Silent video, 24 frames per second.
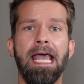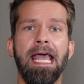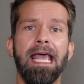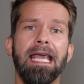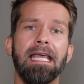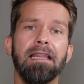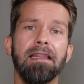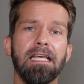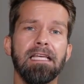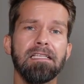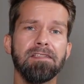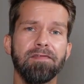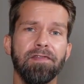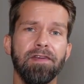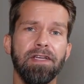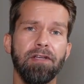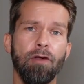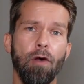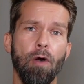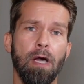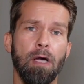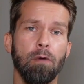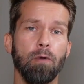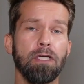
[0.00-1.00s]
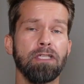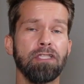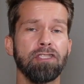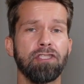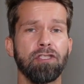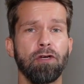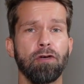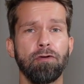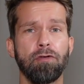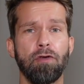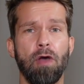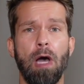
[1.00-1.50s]
In this video, I want to
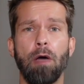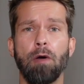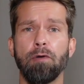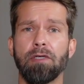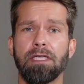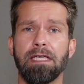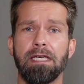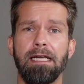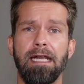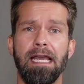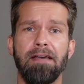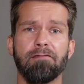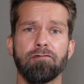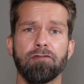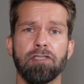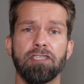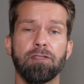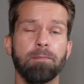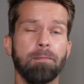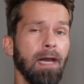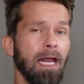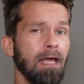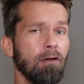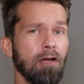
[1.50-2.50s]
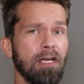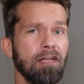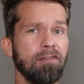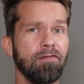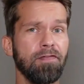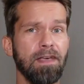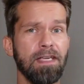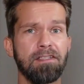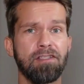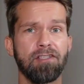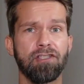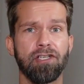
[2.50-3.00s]
show you how you can leverage Playwright
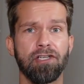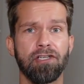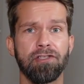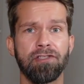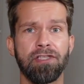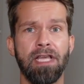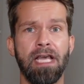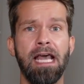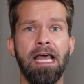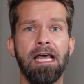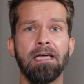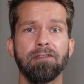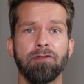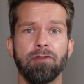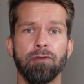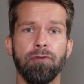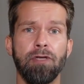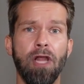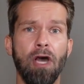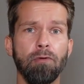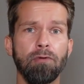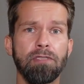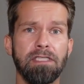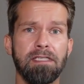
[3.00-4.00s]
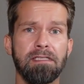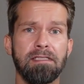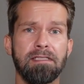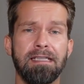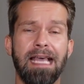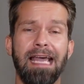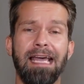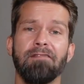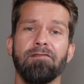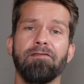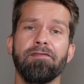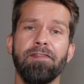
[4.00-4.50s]
fixtures to notice
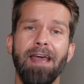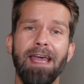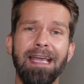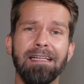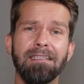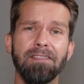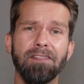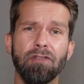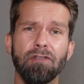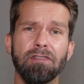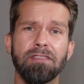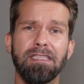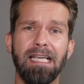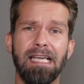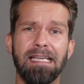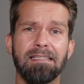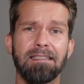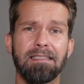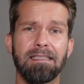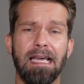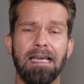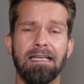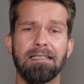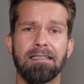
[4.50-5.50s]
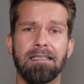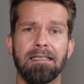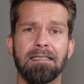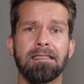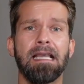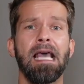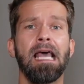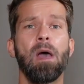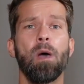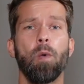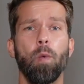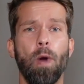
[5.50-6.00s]
and fail your test cases
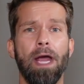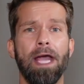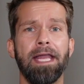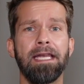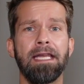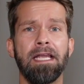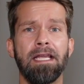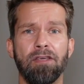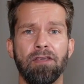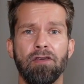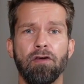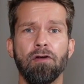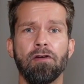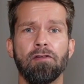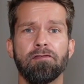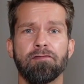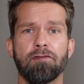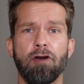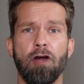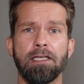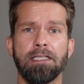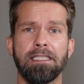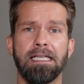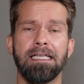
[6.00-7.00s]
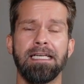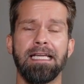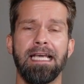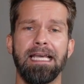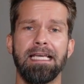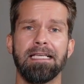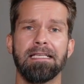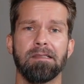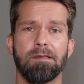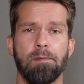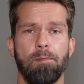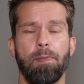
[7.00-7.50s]
when your frontend
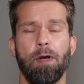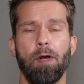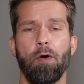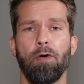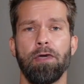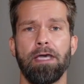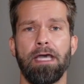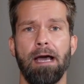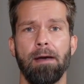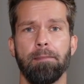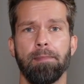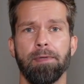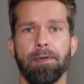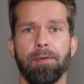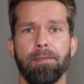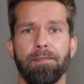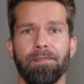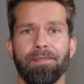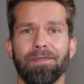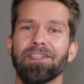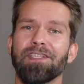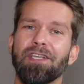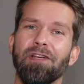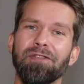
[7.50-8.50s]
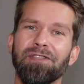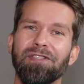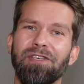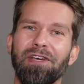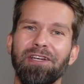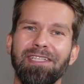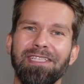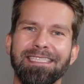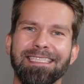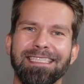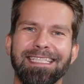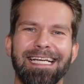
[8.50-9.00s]
is blowing up. Sounds
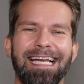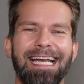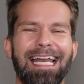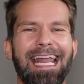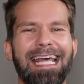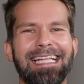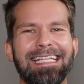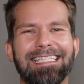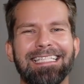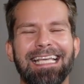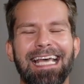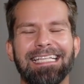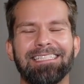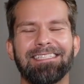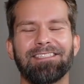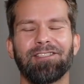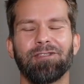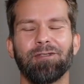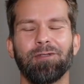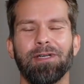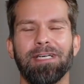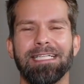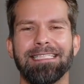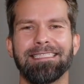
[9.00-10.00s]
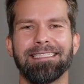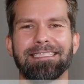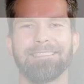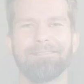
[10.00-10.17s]
good? Let's get to it.